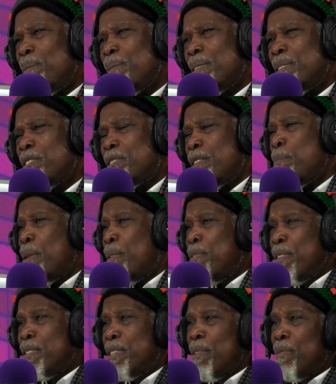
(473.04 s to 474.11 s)
to say my
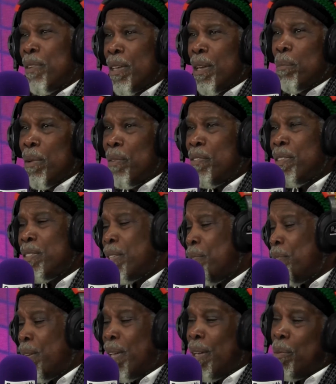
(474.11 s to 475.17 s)
first ever
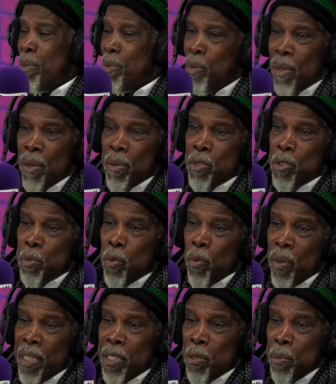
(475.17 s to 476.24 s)
gig was when I was small.
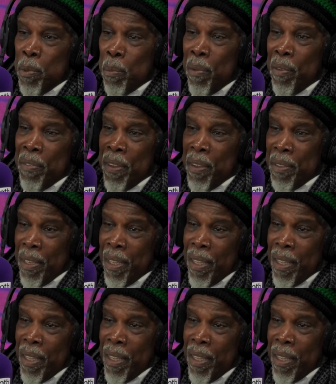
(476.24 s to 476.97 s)
I used to be with my father.